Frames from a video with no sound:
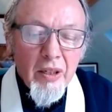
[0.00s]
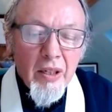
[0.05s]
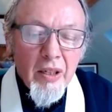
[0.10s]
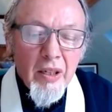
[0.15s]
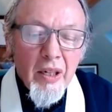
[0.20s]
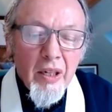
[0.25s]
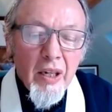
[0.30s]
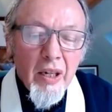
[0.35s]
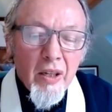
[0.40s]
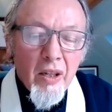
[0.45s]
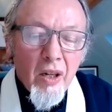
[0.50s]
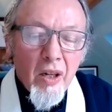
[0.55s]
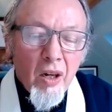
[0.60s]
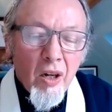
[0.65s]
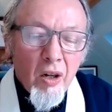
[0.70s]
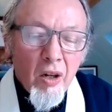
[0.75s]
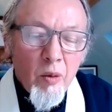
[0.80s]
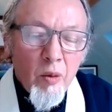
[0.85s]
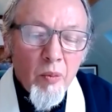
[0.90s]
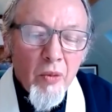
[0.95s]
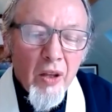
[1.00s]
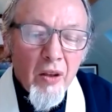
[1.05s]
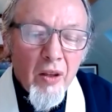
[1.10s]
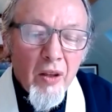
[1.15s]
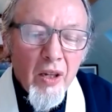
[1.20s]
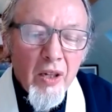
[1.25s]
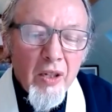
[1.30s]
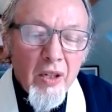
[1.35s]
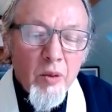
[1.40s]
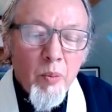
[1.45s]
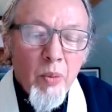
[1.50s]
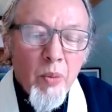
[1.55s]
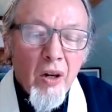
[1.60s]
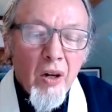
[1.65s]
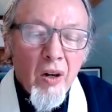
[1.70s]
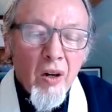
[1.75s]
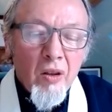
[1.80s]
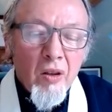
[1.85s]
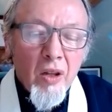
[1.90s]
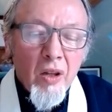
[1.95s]
in the hope that this
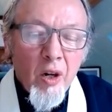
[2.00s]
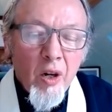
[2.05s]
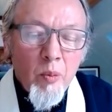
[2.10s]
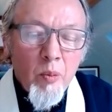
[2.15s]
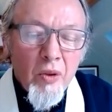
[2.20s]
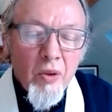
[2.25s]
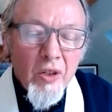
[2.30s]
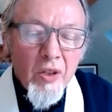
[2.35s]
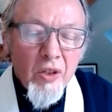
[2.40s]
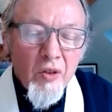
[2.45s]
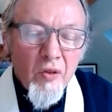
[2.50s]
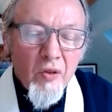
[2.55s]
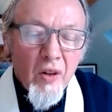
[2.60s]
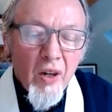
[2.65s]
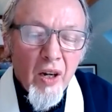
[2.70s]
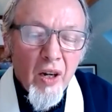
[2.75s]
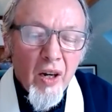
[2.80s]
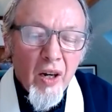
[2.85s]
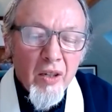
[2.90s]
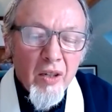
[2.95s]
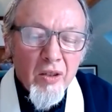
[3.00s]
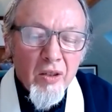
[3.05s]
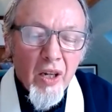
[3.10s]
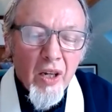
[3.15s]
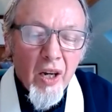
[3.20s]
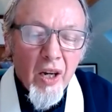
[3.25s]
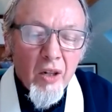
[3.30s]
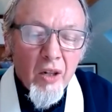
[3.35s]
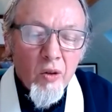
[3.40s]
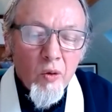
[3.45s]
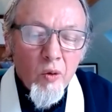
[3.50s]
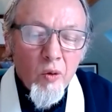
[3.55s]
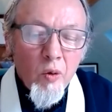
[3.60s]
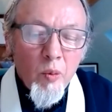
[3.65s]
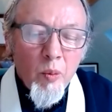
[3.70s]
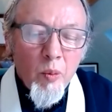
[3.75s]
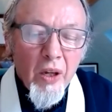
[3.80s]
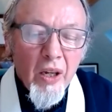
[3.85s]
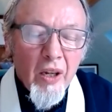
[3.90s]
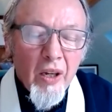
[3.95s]
path opens for us and all
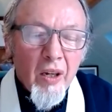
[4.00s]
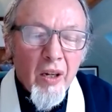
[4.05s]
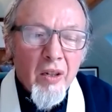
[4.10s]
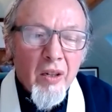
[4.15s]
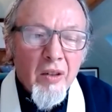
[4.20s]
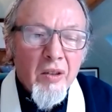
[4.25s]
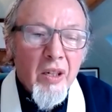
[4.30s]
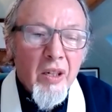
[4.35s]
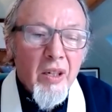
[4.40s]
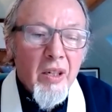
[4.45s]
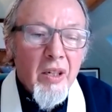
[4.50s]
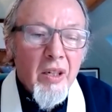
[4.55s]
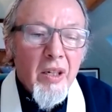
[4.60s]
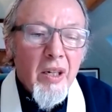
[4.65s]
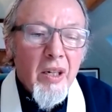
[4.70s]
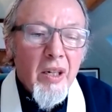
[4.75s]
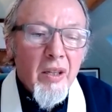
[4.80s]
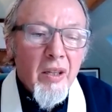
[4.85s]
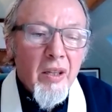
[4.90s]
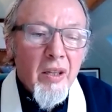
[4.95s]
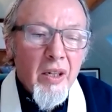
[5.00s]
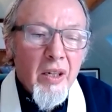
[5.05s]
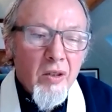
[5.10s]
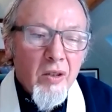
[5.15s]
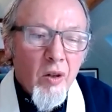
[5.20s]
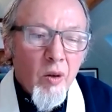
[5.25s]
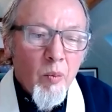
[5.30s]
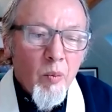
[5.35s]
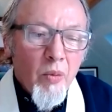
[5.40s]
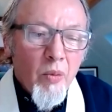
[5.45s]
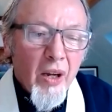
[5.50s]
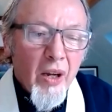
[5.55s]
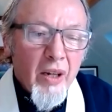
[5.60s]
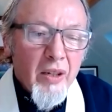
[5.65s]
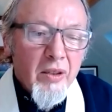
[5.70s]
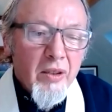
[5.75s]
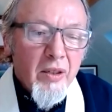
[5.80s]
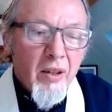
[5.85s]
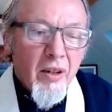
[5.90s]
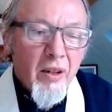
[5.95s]
beings in these complex
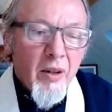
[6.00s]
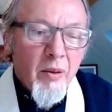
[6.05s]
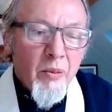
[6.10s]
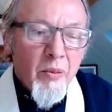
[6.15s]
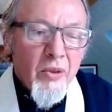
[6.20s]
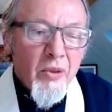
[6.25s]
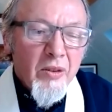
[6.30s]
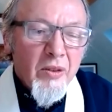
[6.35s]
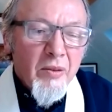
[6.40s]
times.